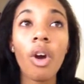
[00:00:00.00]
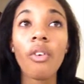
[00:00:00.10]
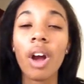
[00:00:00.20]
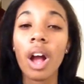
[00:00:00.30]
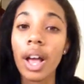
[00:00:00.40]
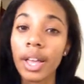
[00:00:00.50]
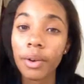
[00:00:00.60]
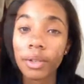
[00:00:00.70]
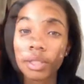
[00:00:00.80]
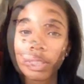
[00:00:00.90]
or a high. As we
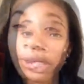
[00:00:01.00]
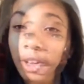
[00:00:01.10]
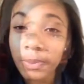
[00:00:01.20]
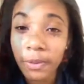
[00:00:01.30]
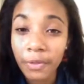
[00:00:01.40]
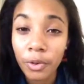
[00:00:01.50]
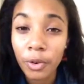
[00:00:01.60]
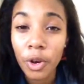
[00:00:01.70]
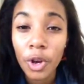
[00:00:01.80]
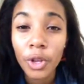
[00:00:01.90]
discussed
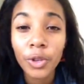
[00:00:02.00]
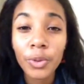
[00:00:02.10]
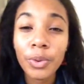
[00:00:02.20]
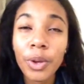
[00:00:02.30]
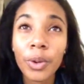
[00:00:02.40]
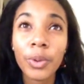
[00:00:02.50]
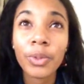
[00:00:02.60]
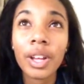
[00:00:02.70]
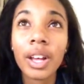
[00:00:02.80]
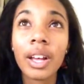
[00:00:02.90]
before, you know
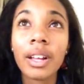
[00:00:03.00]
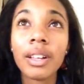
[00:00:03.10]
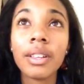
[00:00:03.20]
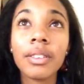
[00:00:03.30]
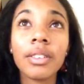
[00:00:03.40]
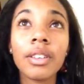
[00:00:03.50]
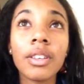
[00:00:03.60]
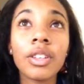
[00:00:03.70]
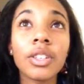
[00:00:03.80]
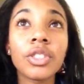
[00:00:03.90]
that
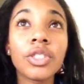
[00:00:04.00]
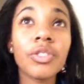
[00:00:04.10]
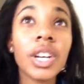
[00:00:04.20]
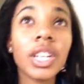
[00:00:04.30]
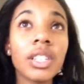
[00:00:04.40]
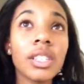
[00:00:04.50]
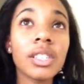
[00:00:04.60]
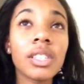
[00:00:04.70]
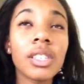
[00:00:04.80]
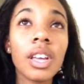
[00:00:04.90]
the
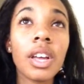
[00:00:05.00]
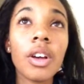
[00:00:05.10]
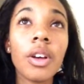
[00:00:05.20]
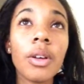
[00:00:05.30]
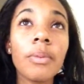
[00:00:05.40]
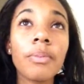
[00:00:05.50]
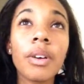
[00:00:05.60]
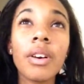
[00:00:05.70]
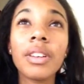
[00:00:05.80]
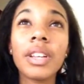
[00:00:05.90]
trailers
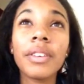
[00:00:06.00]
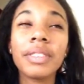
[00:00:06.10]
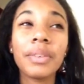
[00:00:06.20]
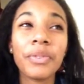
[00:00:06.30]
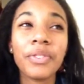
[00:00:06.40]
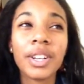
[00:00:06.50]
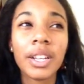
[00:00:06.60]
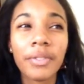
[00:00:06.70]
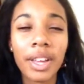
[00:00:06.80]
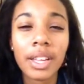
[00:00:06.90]
are left with
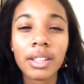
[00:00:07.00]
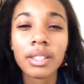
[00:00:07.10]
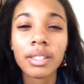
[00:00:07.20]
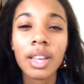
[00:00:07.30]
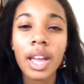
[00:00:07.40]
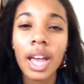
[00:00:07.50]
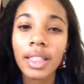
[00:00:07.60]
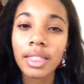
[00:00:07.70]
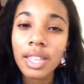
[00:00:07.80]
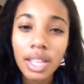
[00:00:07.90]
cliffhangers,
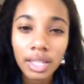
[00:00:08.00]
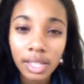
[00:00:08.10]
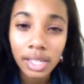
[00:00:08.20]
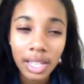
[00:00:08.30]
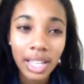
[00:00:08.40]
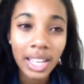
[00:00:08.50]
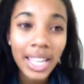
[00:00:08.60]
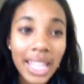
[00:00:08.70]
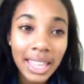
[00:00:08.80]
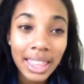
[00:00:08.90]
and this is the
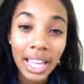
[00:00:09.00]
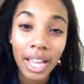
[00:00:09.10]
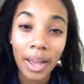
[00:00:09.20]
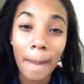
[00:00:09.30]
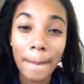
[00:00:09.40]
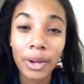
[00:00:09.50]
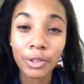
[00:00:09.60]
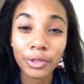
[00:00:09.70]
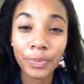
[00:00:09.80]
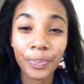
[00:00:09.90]
key thing about